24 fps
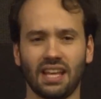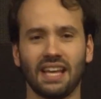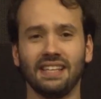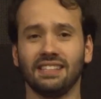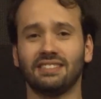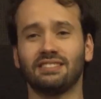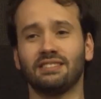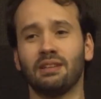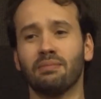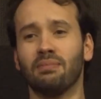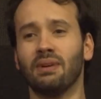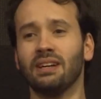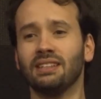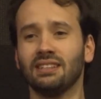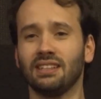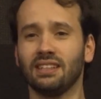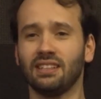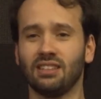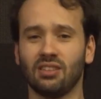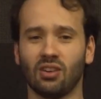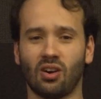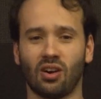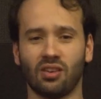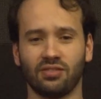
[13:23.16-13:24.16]
And it's the
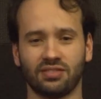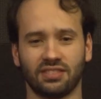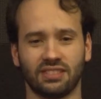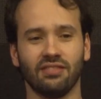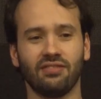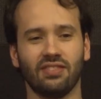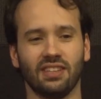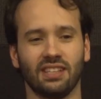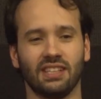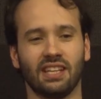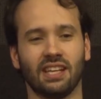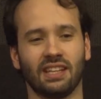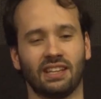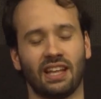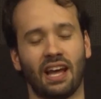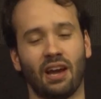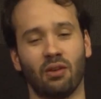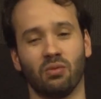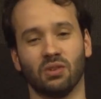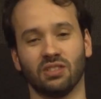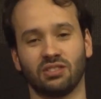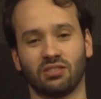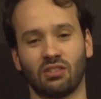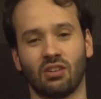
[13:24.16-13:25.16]
bundling of something that
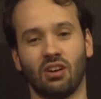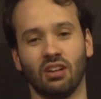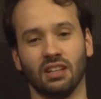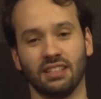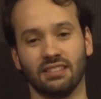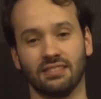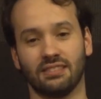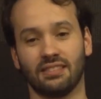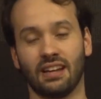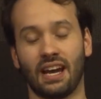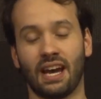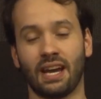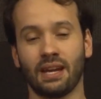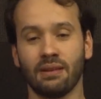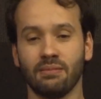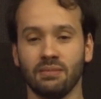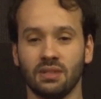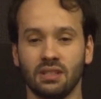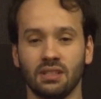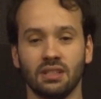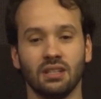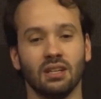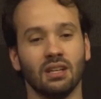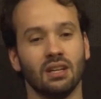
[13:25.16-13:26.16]
I was calling
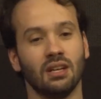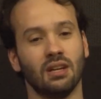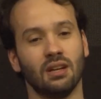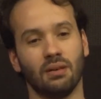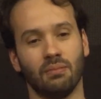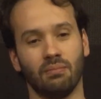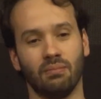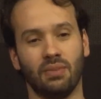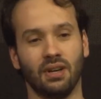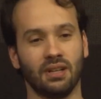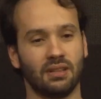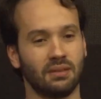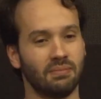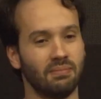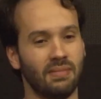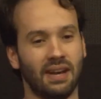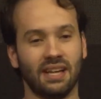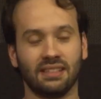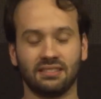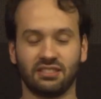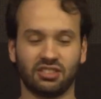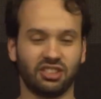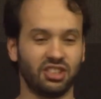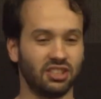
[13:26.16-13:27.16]
time, but
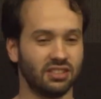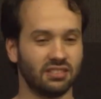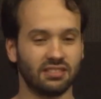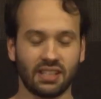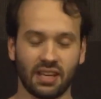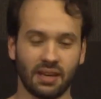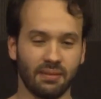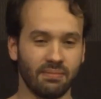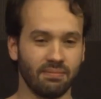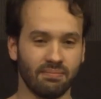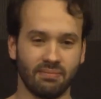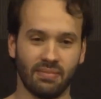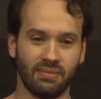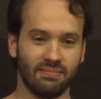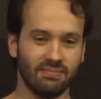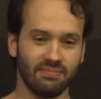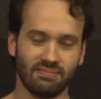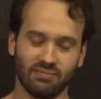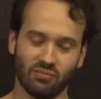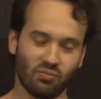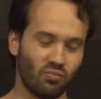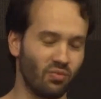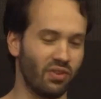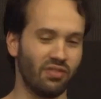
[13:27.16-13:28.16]
Matt just came
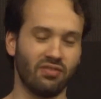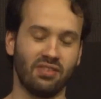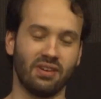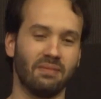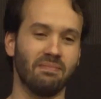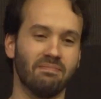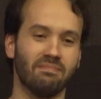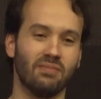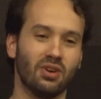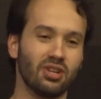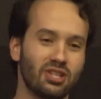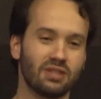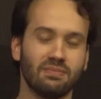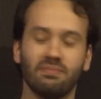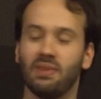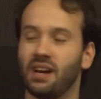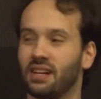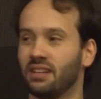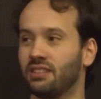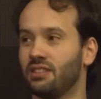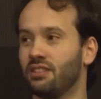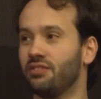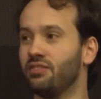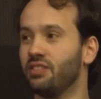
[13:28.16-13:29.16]
with a much
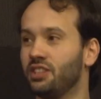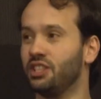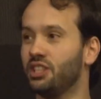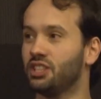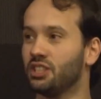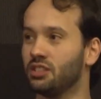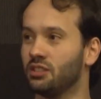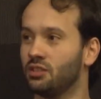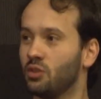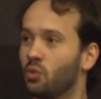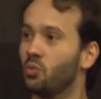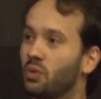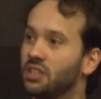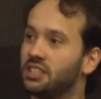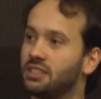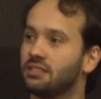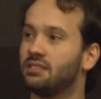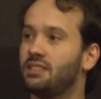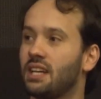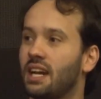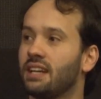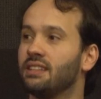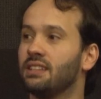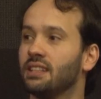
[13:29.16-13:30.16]
better definition, which
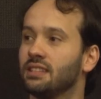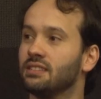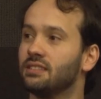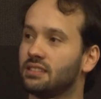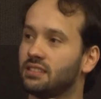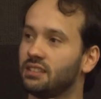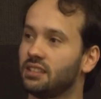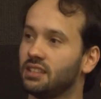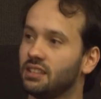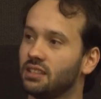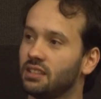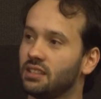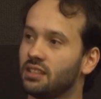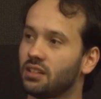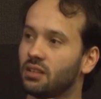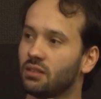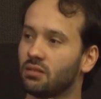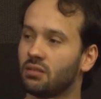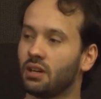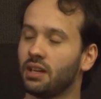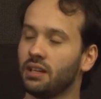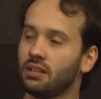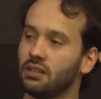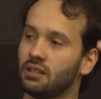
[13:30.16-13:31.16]
is the identity,
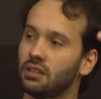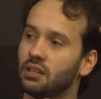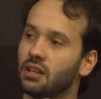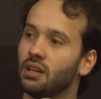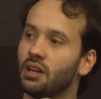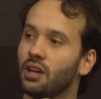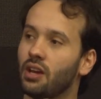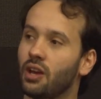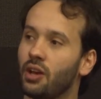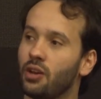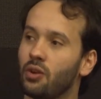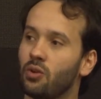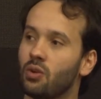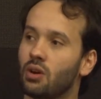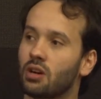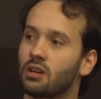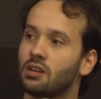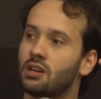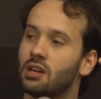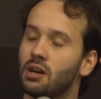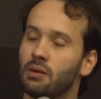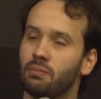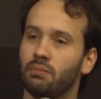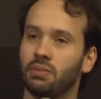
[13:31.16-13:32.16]
right? You
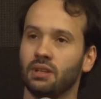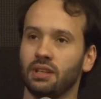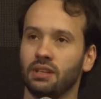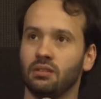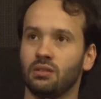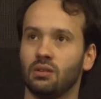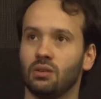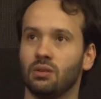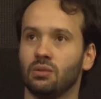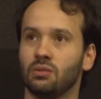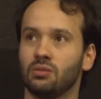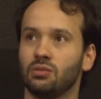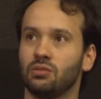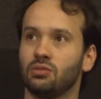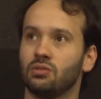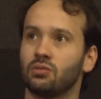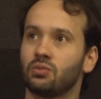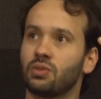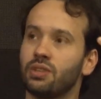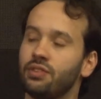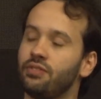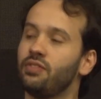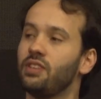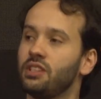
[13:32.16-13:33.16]
are coupling those
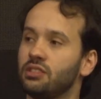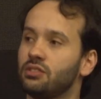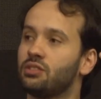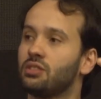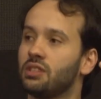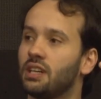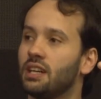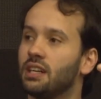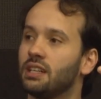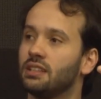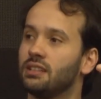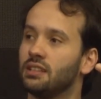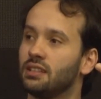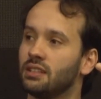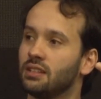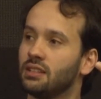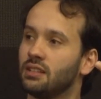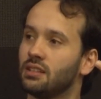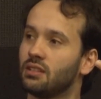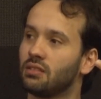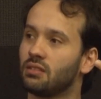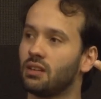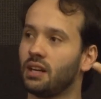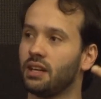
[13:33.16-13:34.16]
three things
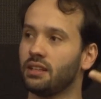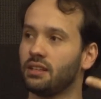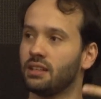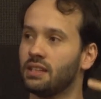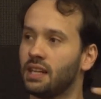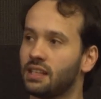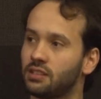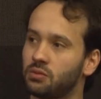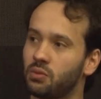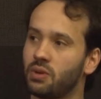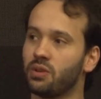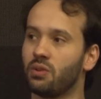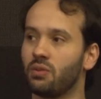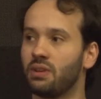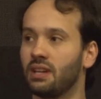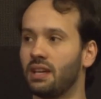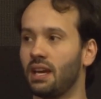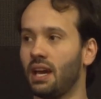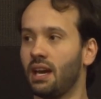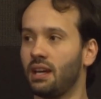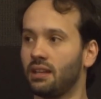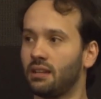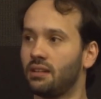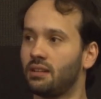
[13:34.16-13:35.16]
together, right? And that's what you
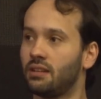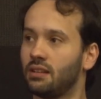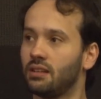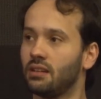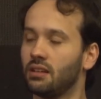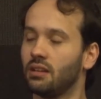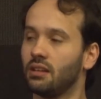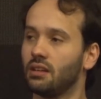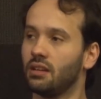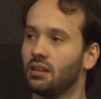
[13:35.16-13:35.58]
get